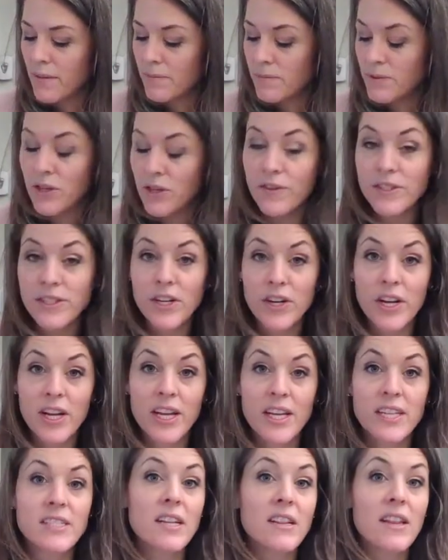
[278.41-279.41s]
surface
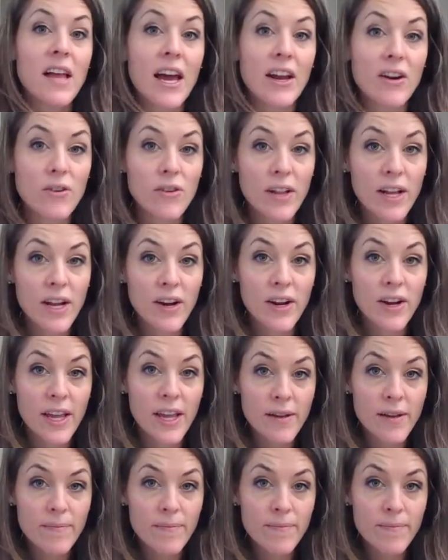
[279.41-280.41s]
area into lateral
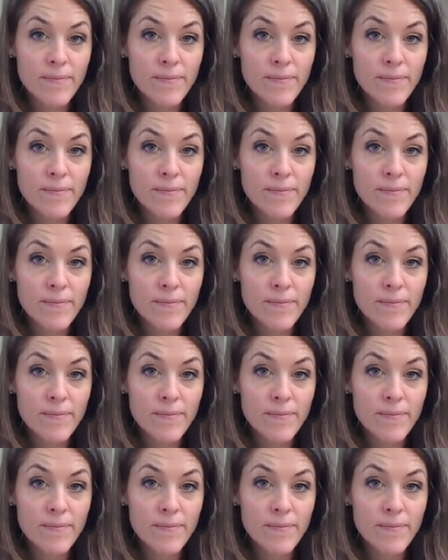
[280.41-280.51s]
area